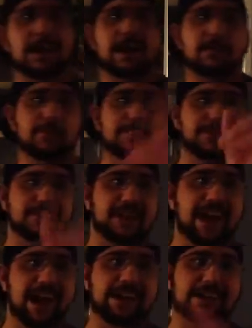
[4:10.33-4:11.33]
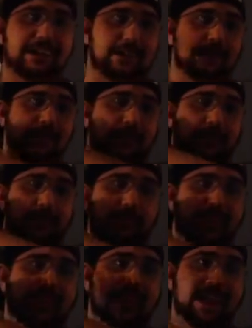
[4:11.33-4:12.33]
I will be back
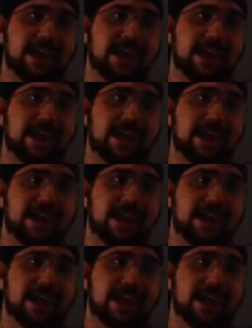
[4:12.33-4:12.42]
with